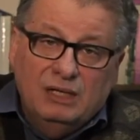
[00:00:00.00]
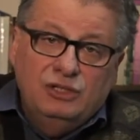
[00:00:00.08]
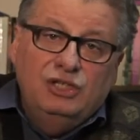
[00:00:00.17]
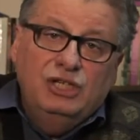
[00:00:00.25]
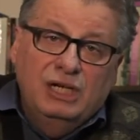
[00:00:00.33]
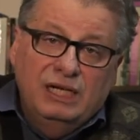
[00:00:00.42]

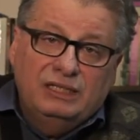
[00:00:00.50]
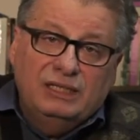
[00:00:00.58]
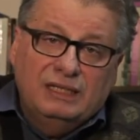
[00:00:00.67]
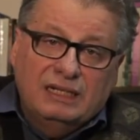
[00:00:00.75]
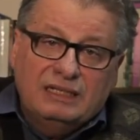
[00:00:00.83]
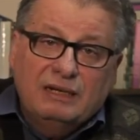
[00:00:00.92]
Faced with
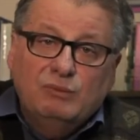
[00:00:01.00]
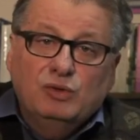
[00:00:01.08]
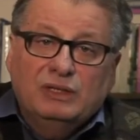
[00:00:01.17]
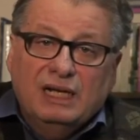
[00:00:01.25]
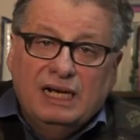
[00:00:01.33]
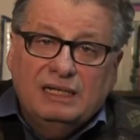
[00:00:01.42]

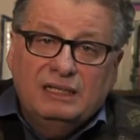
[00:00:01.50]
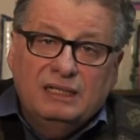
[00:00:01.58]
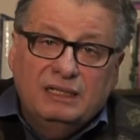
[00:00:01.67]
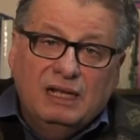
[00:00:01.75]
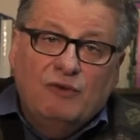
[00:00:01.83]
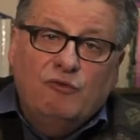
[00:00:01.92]
sabotage and the
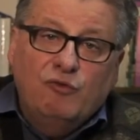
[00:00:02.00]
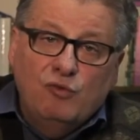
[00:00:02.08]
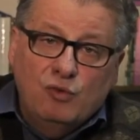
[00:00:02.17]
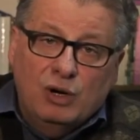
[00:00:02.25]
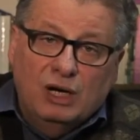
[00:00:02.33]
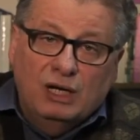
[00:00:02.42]
flight of
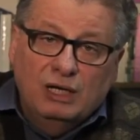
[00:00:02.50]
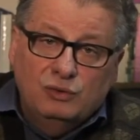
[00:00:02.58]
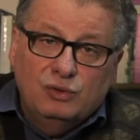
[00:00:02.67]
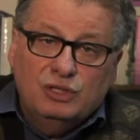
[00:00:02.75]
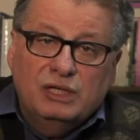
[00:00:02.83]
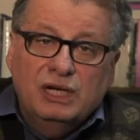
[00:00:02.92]
big
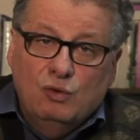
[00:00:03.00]
business,